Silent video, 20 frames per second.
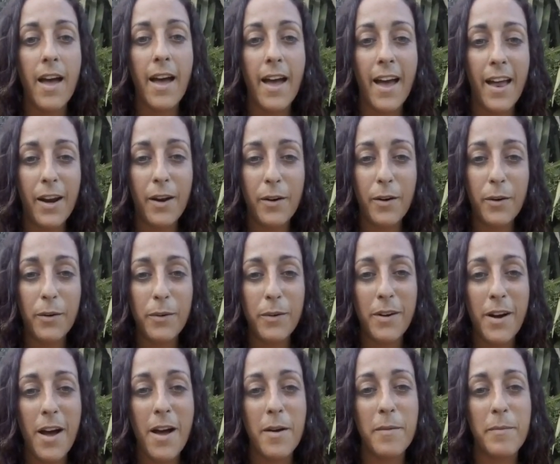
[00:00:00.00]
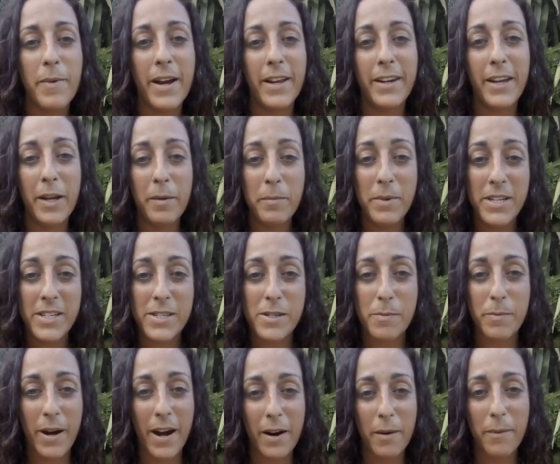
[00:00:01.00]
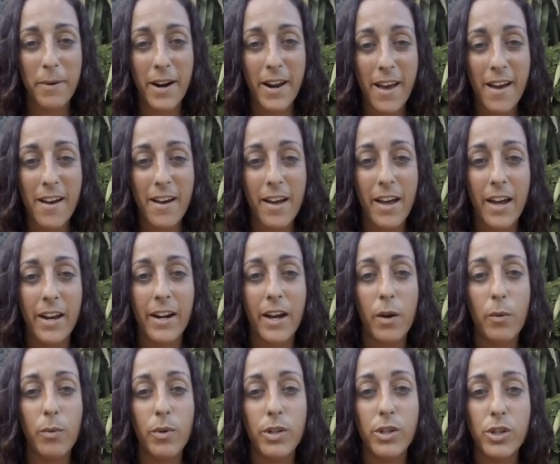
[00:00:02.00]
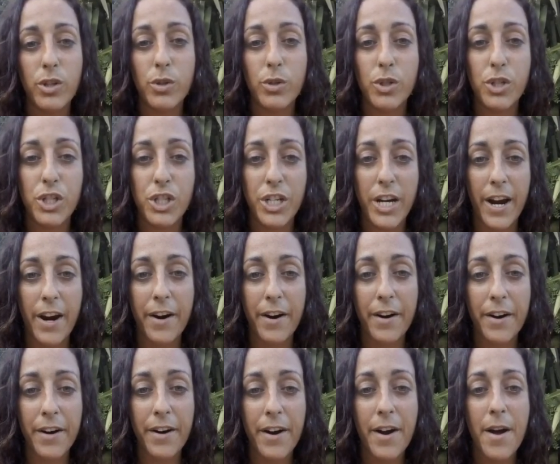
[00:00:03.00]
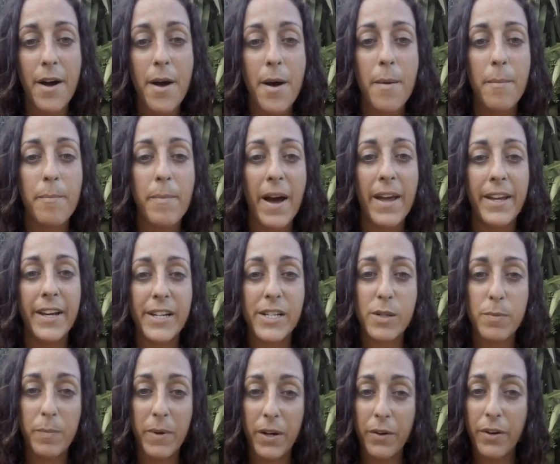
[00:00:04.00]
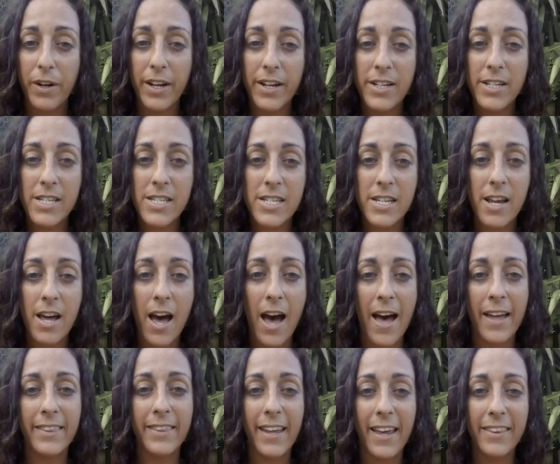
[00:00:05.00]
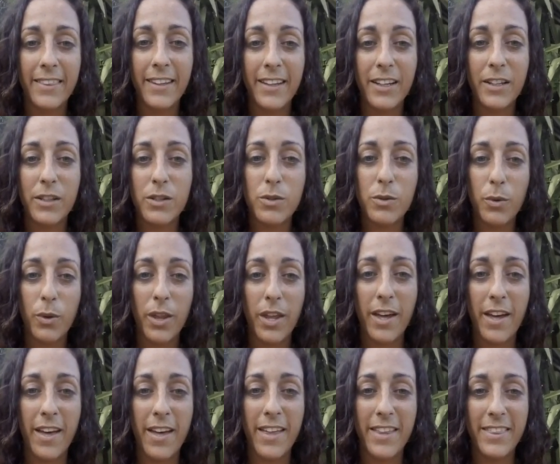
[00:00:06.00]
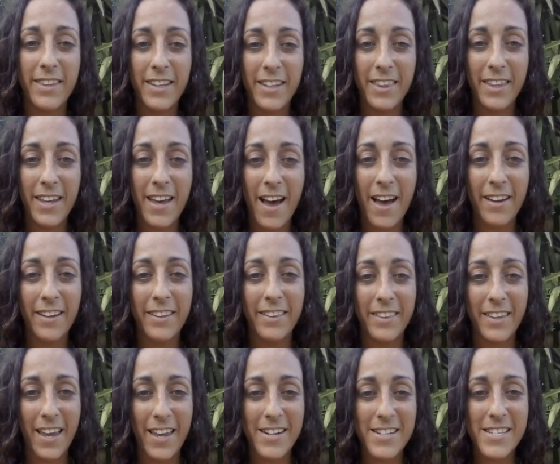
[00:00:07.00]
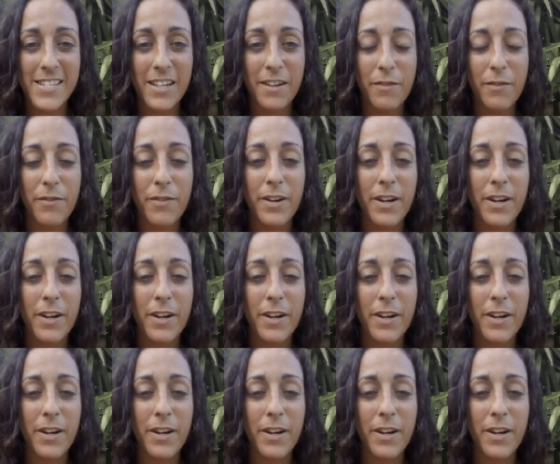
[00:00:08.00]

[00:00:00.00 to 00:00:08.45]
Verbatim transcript: Hello, my name is Barbara and I want to share my experience attending to the DDI intensive.